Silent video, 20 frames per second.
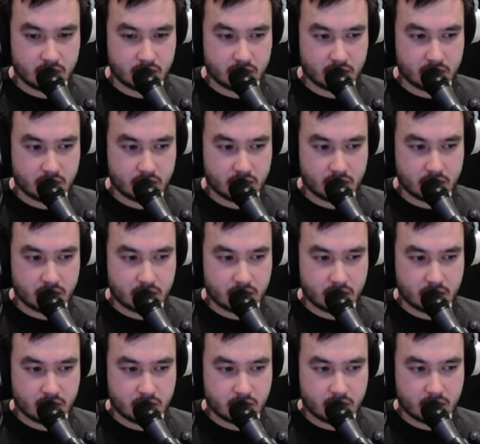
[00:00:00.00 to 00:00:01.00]

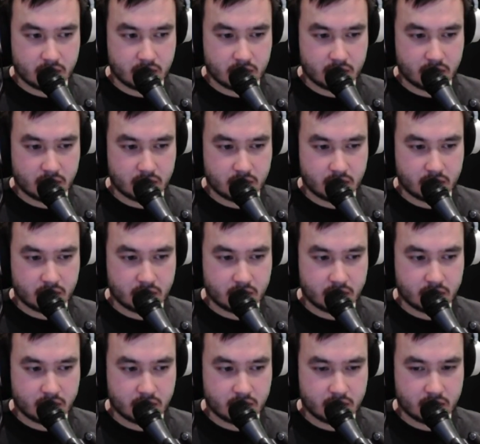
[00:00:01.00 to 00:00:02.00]

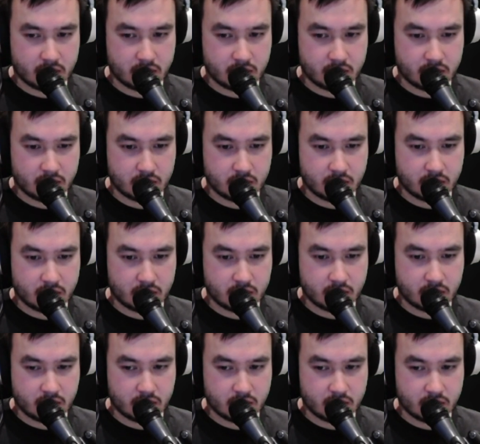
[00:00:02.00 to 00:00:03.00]

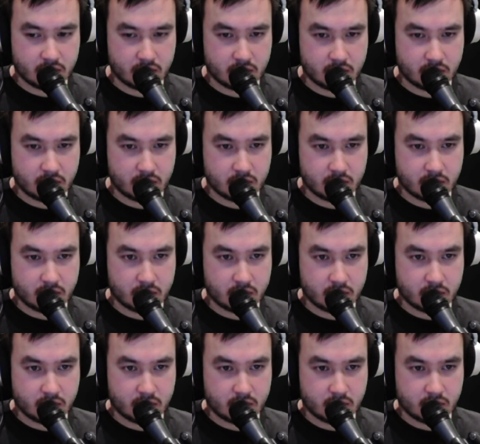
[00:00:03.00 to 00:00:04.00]

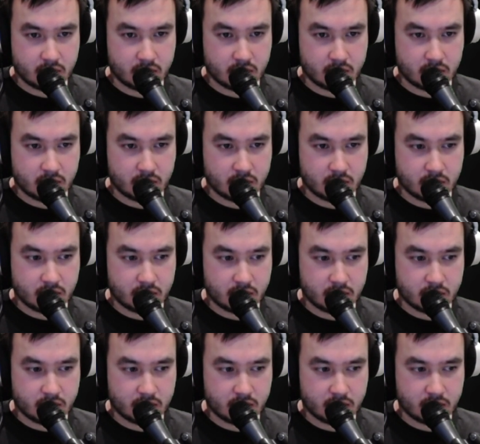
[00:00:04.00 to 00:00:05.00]

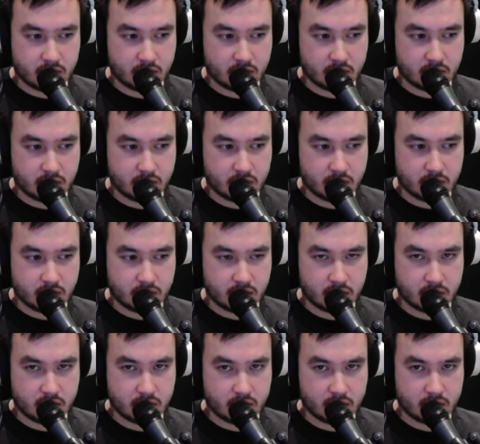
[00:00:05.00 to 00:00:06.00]

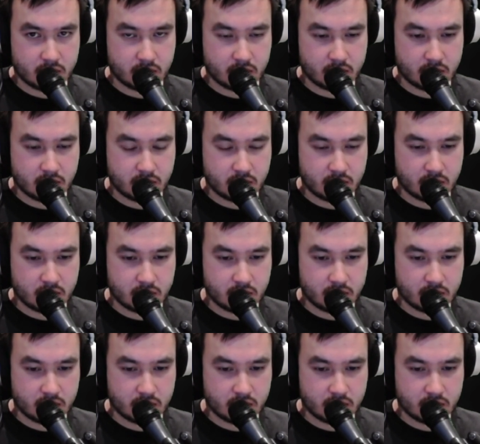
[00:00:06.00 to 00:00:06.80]
This person isn't speaking.